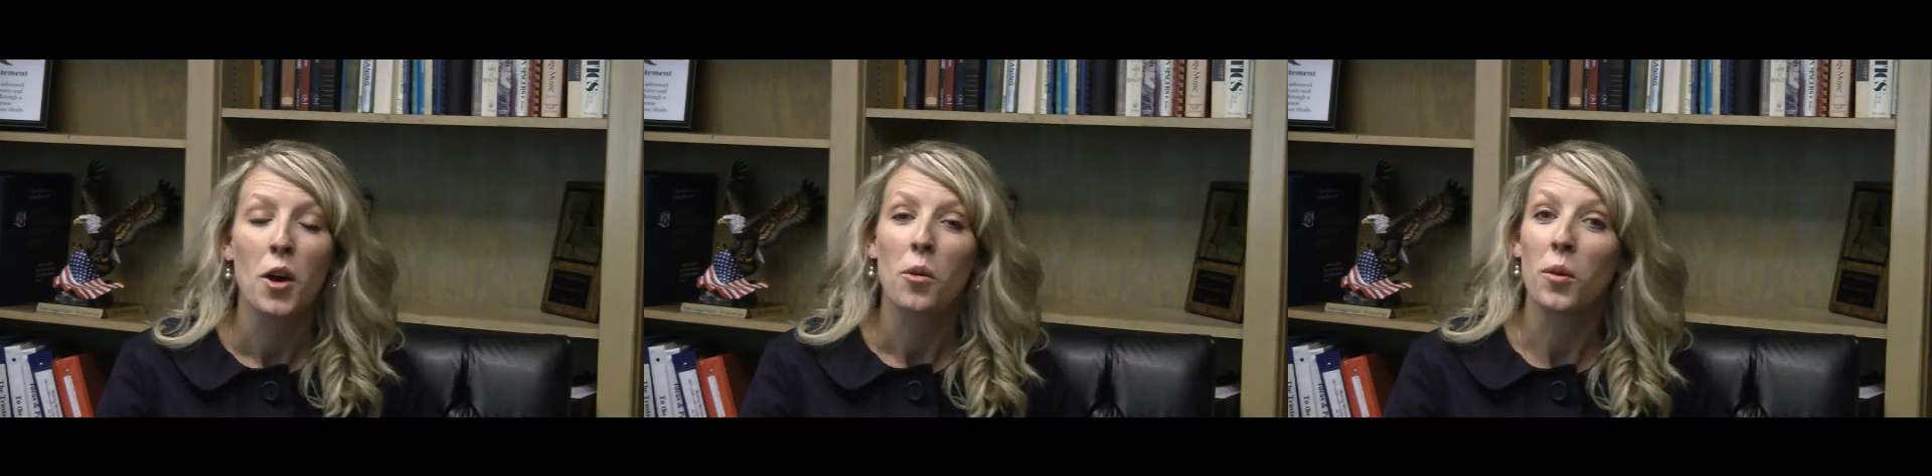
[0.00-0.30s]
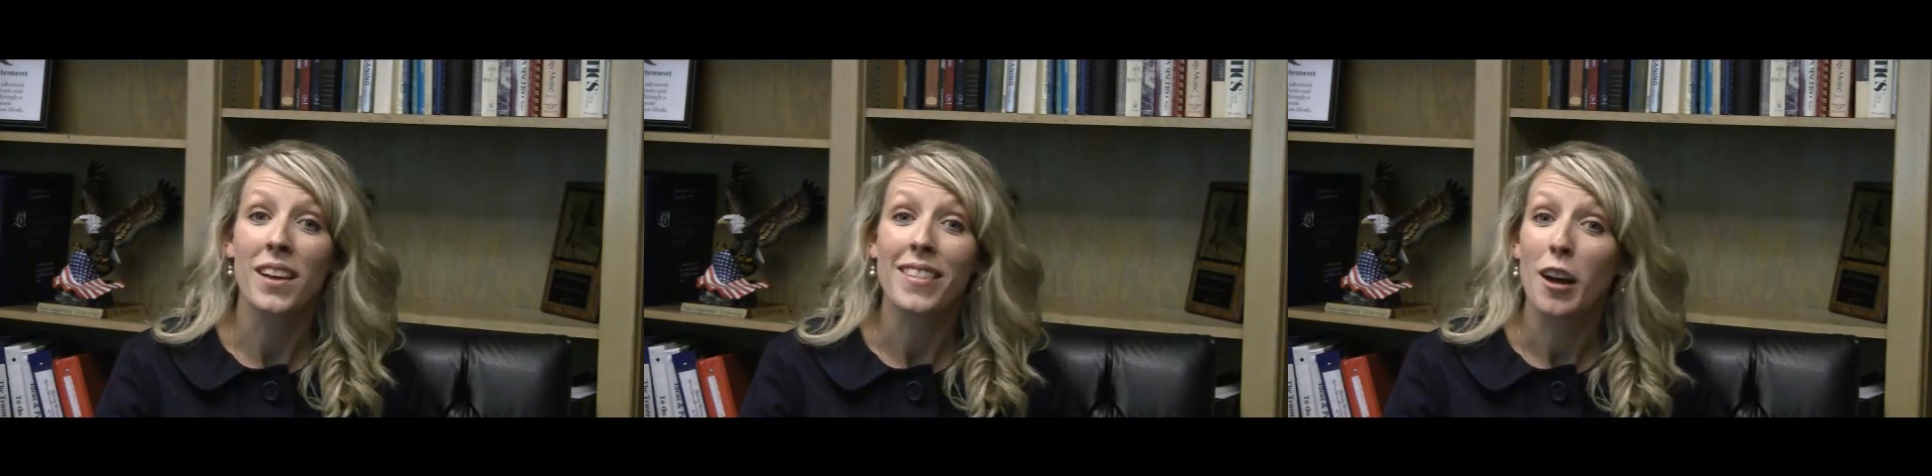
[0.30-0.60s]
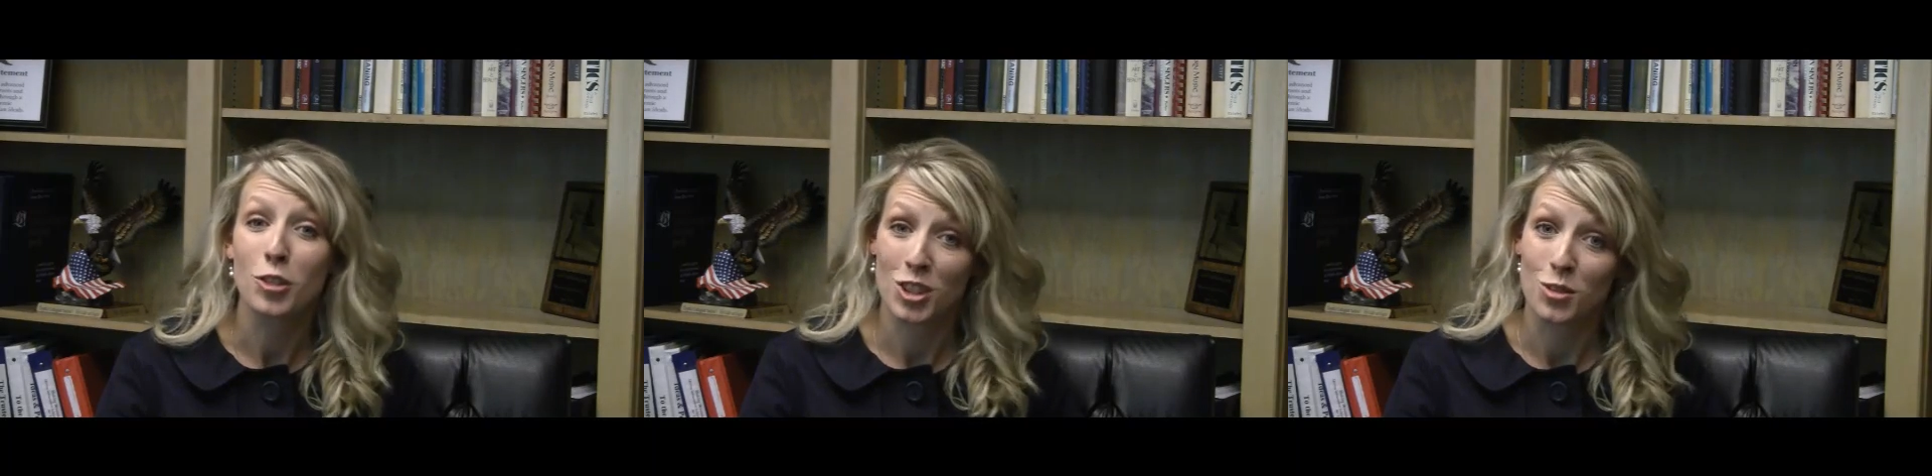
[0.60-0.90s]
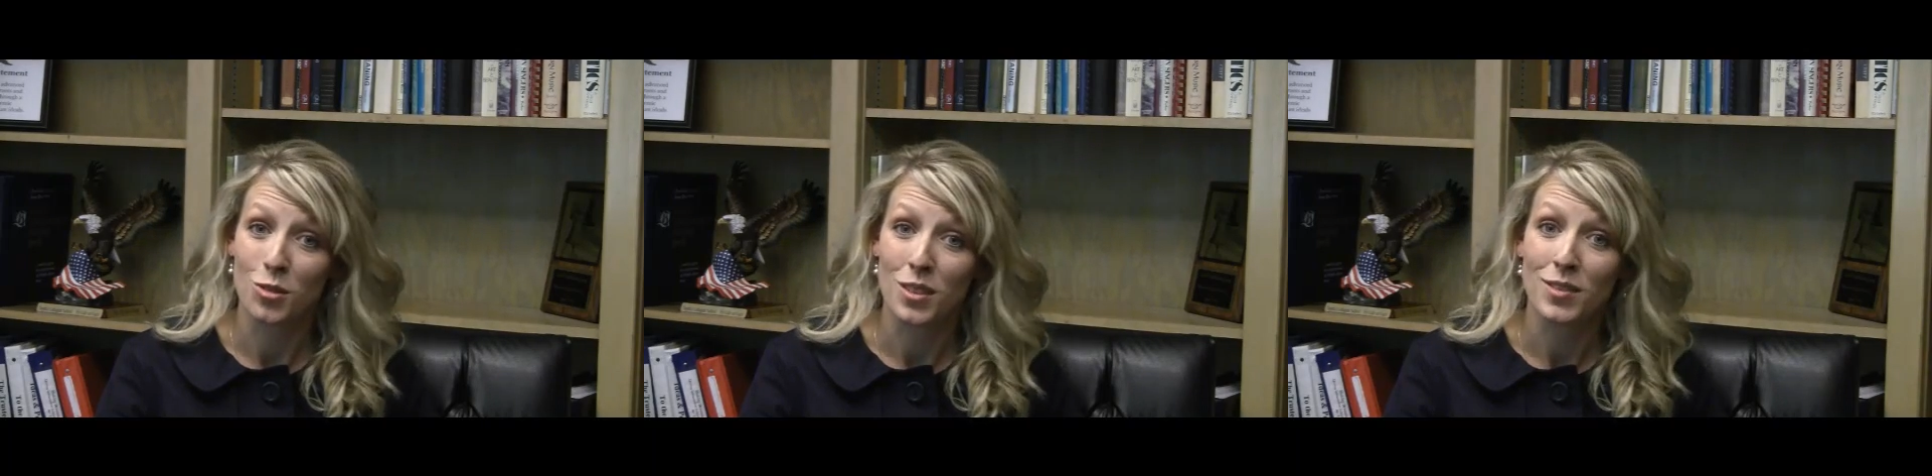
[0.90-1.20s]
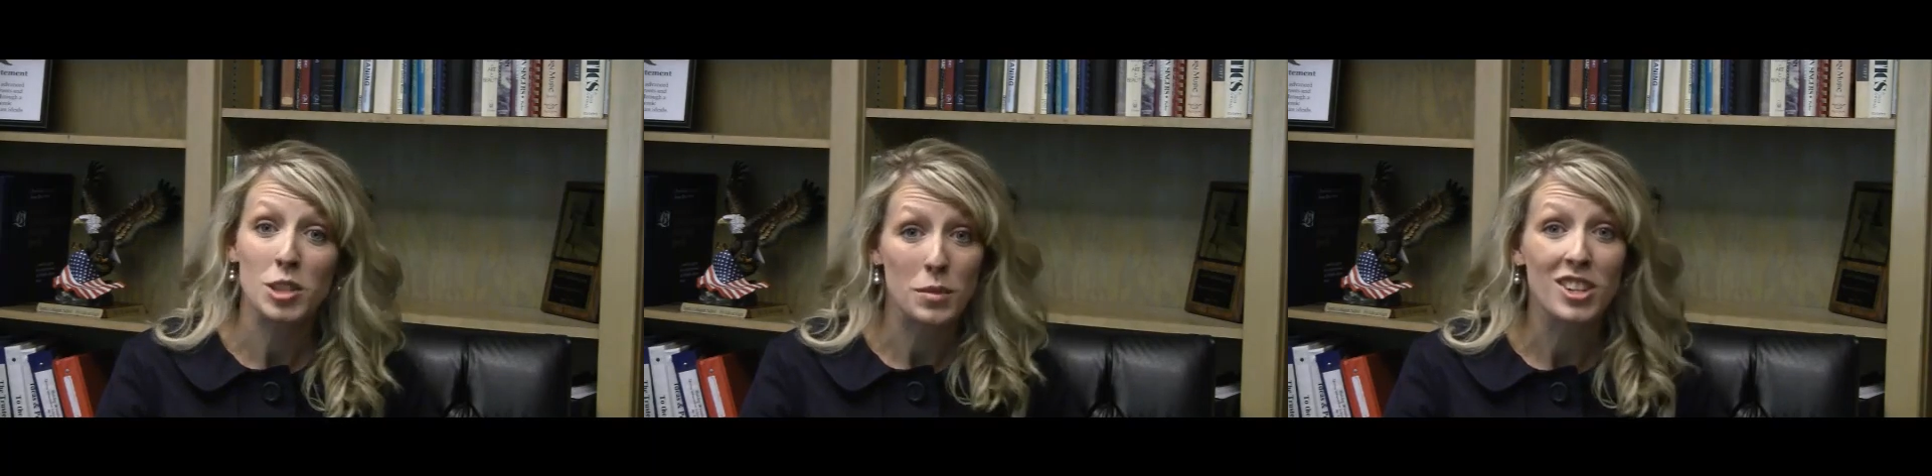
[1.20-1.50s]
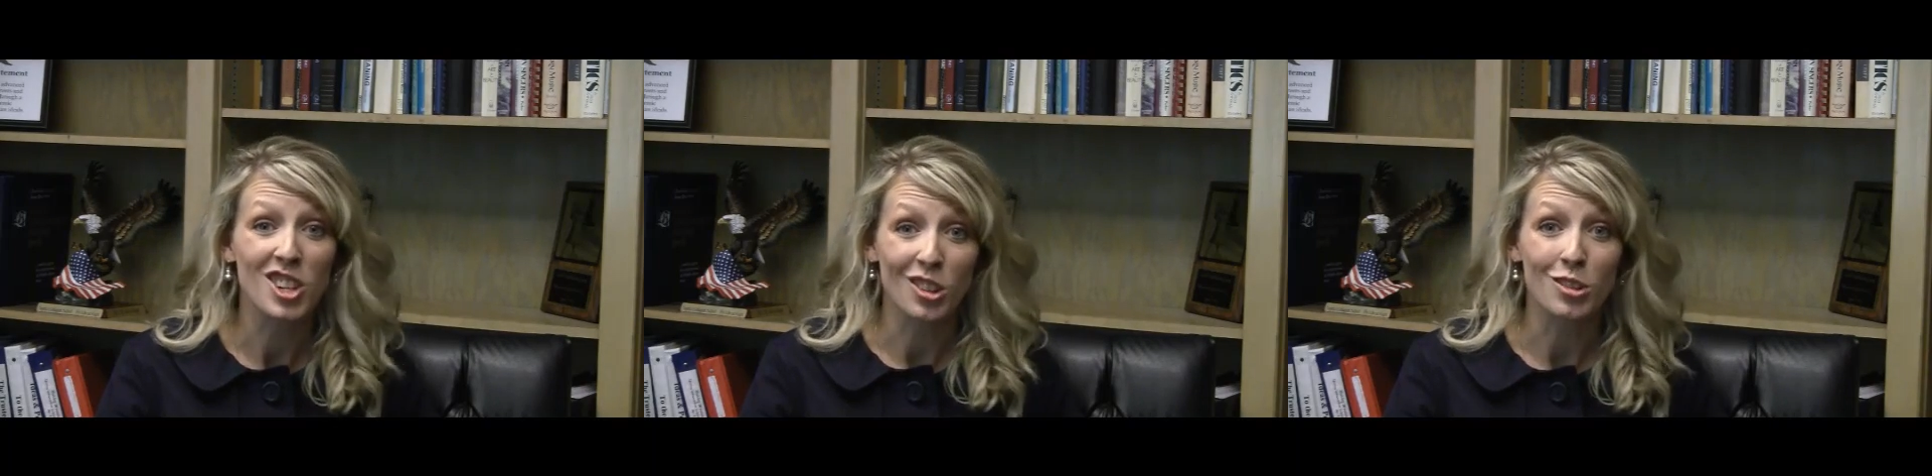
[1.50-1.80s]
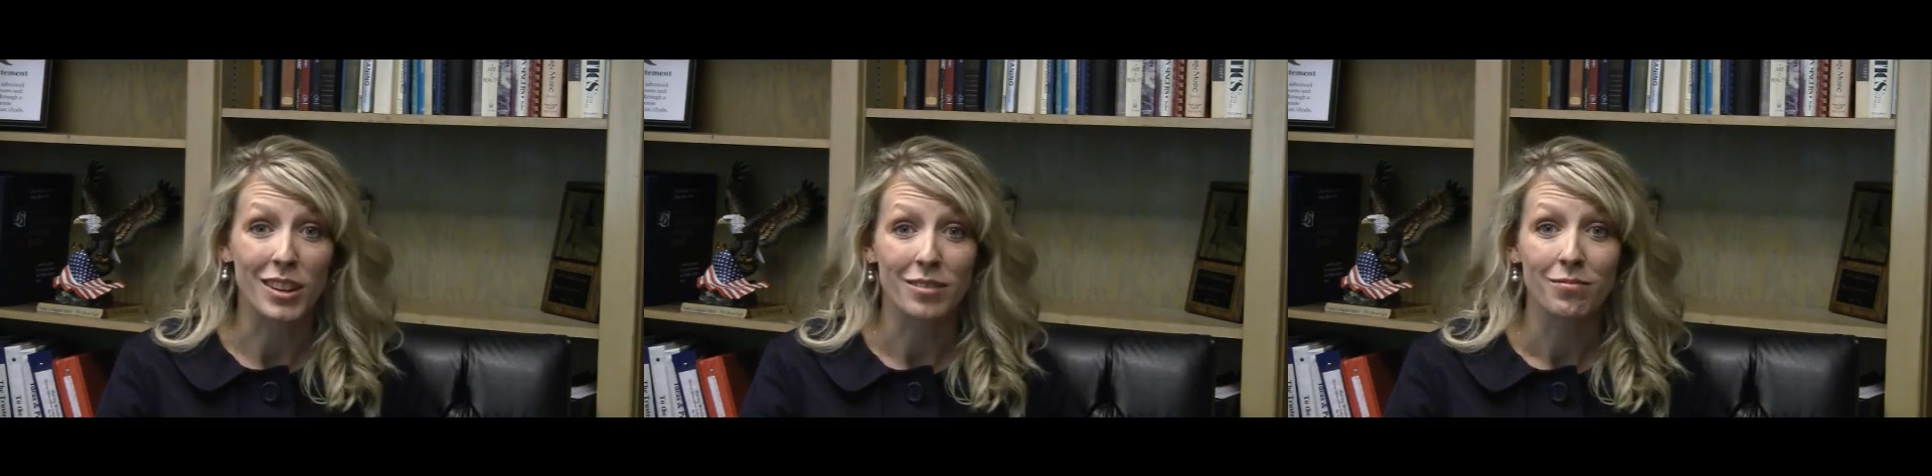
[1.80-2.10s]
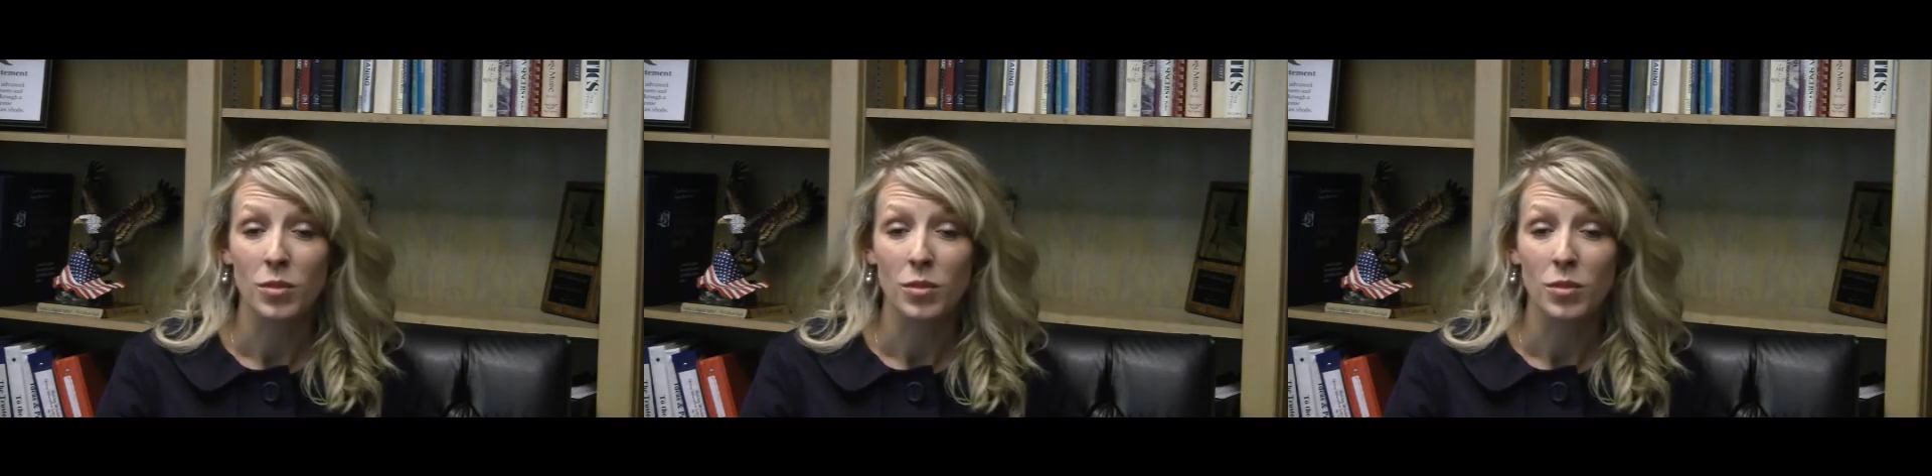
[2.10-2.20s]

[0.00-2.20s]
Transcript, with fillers: We allow children to be children.